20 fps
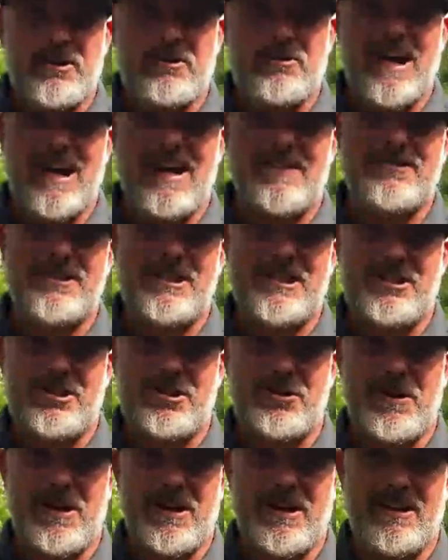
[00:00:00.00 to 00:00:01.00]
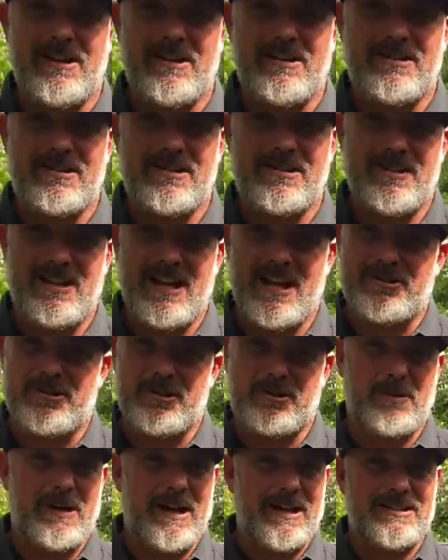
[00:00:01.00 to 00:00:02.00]
grafting trees, now's
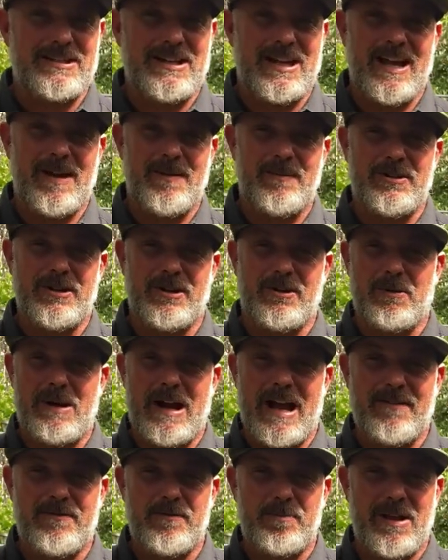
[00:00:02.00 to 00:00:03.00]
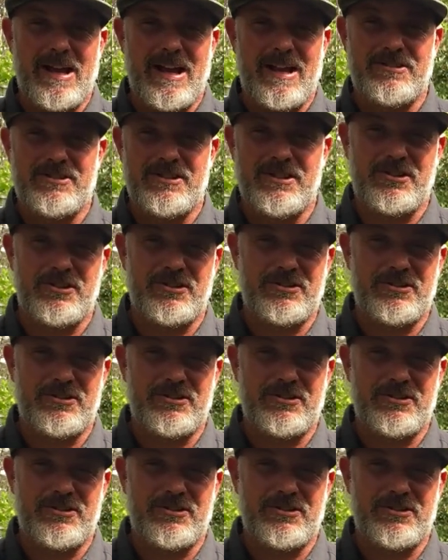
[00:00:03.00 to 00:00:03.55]
a great time to graft plants such